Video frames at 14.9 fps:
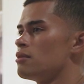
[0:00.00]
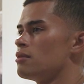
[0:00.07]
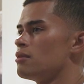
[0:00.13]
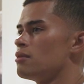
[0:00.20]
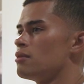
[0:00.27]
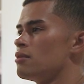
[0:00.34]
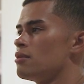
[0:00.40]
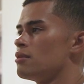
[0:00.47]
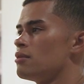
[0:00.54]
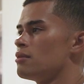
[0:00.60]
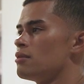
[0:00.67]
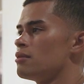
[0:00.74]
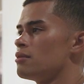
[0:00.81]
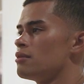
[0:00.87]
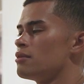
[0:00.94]

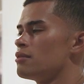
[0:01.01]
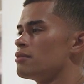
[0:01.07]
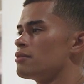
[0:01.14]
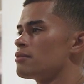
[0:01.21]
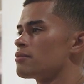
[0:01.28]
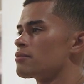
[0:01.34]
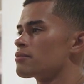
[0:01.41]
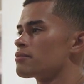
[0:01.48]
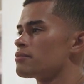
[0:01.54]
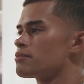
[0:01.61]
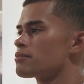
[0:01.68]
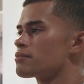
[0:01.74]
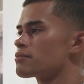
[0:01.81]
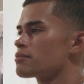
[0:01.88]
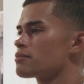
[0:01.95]

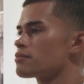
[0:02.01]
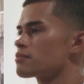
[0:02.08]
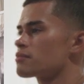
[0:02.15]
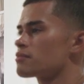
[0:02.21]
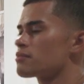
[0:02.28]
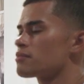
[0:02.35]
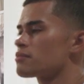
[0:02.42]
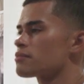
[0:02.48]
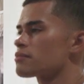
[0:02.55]
(silent)